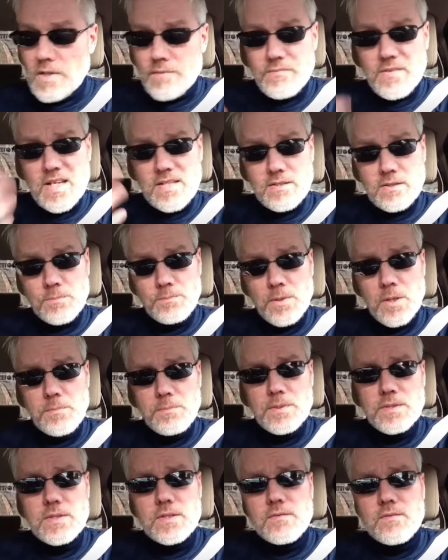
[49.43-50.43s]
that's the
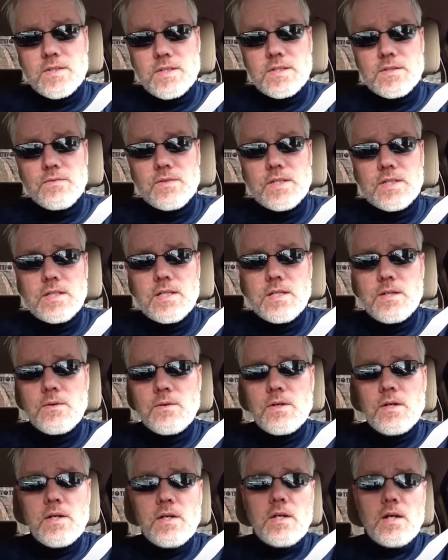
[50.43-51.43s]
purpose of this
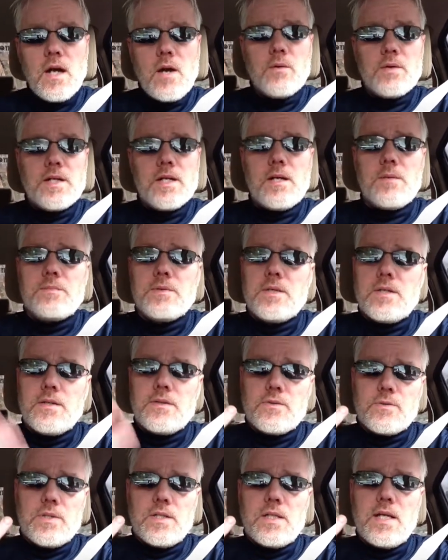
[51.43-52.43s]
video. I want to help you
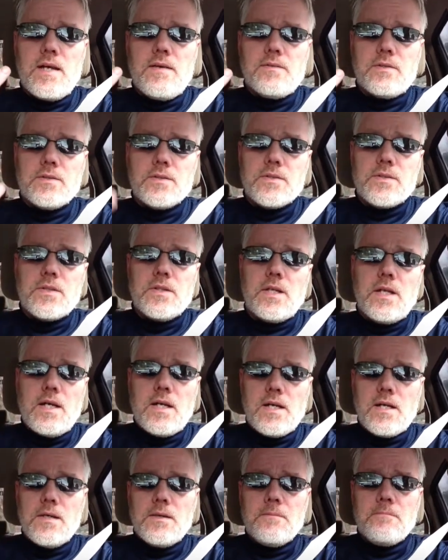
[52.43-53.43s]
on 3 levels.
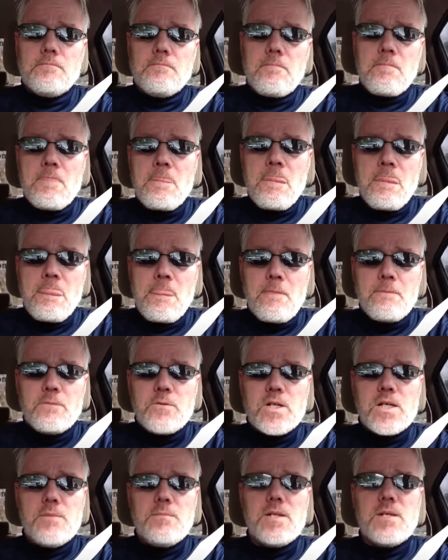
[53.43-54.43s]

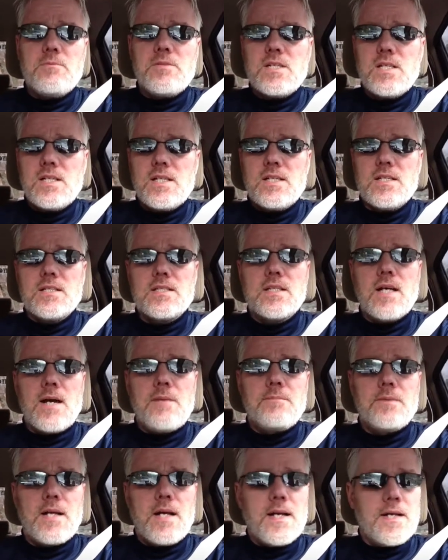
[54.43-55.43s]
Forgive me, I'm sitting at a
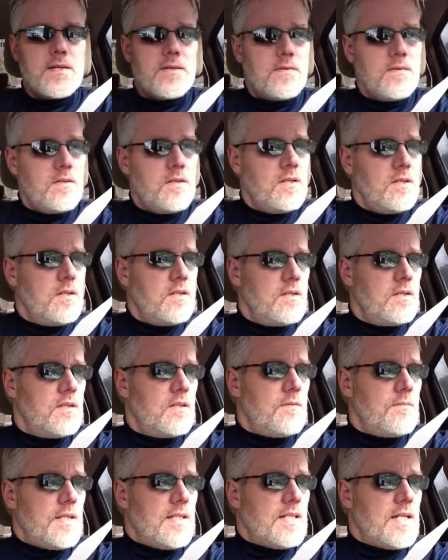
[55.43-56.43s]
stoplight
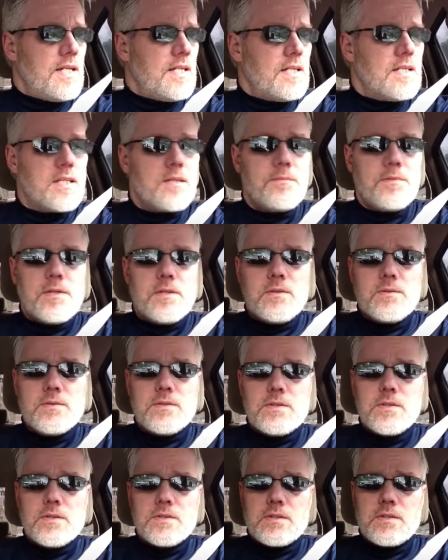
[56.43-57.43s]
on my daily
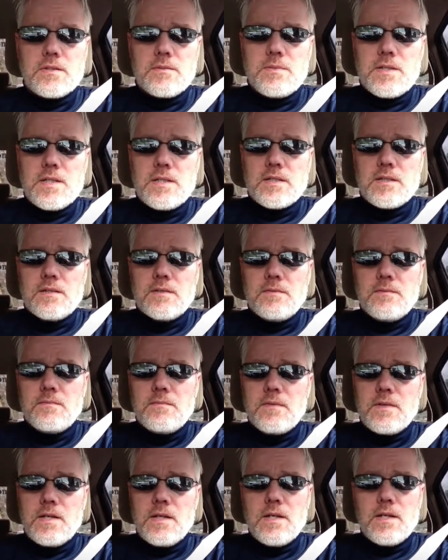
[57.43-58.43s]
commute, so it's going to be on the
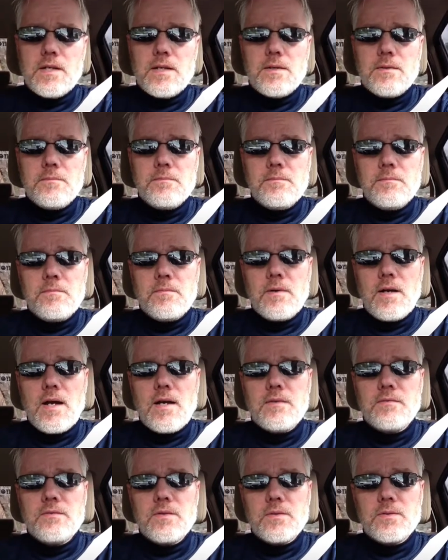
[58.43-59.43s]

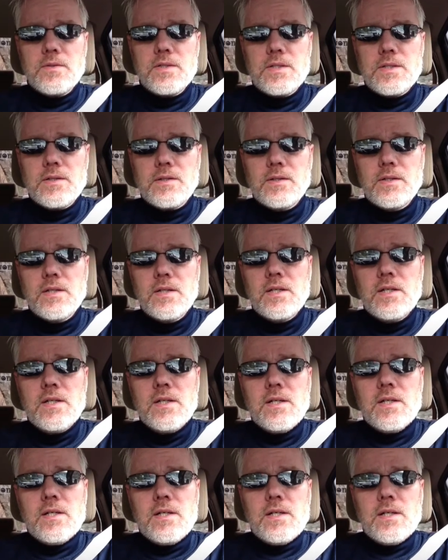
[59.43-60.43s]
iPhone here.
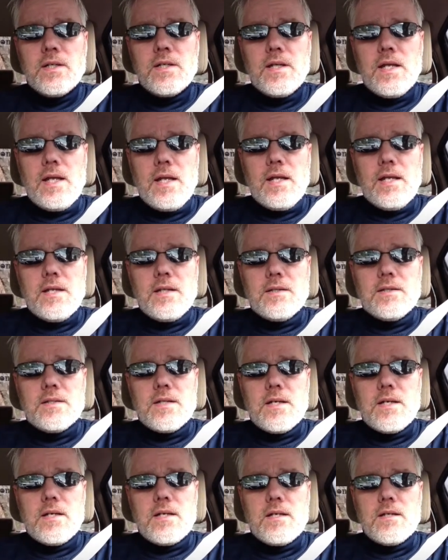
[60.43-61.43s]
And
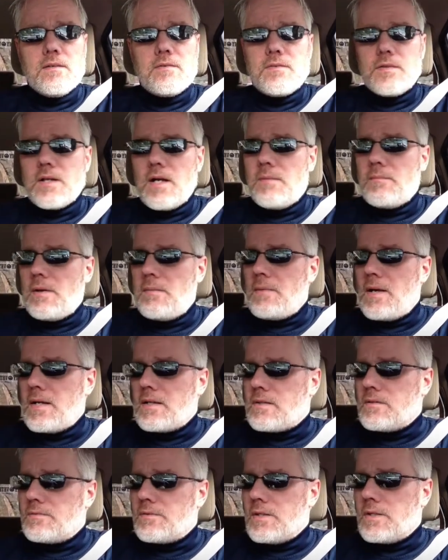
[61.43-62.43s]
I forgot my
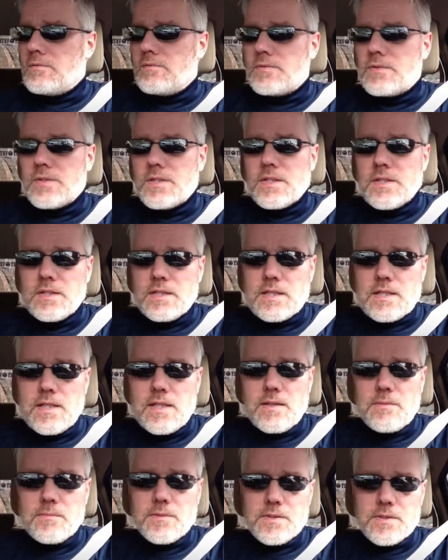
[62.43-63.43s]
microphone for the other
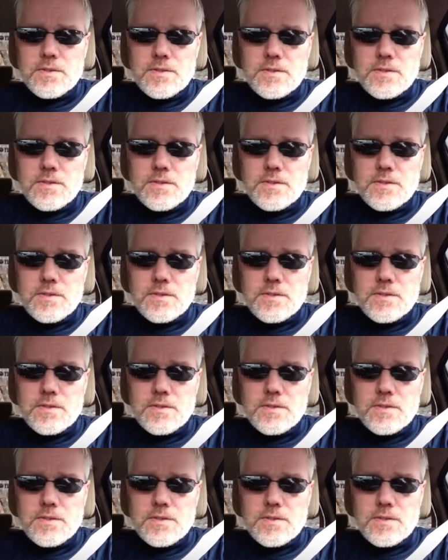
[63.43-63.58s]
camera,